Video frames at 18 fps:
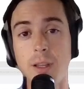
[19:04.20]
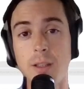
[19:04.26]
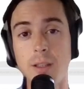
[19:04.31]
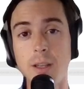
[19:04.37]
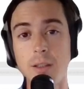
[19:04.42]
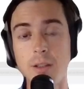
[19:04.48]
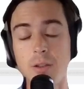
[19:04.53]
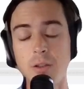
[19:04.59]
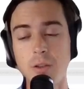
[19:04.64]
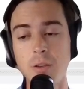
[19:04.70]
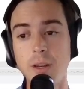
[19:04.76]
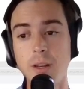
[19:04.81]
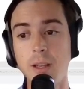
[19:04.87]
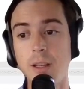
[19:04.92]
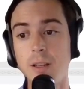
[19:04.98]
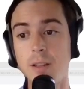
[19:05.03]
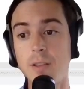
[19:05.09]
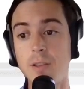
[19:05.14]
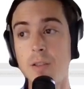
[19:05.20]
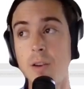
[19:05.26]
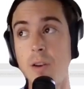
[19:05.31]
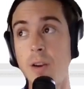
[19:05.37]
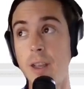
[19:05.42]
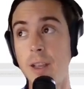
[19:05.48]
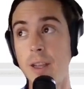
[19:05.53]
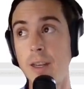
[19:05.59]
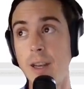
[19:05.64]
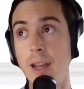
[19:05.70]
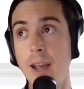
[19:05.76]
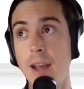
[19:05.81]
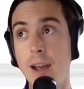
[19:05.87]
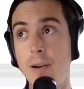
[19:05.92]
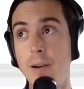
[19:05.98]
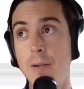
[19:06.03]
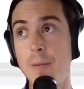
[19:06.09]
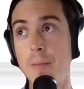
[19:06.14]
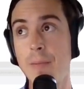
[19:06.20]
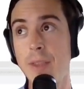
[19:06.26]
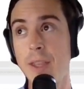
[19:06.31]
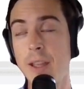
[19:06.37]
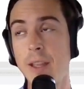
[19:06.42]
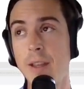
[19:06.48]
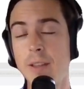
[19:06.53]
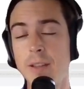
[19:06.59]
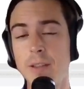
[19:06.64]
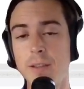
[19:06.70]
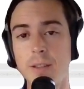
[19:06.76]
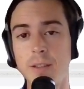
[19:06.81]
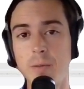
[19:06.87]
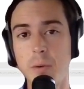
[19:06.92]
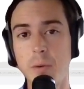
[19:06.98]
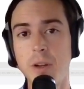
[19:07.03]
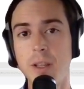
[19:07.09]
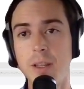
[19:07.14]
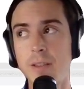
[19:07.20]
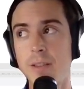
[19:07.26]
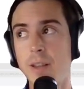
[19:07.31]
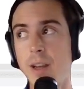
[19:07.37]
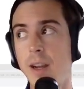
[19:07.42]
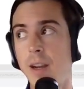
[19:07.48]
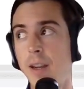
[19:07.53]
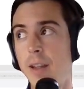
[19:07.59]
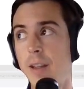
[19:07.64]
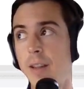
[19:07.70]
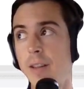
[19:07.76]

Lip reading: day streak is starting now. So it's pretty exciting.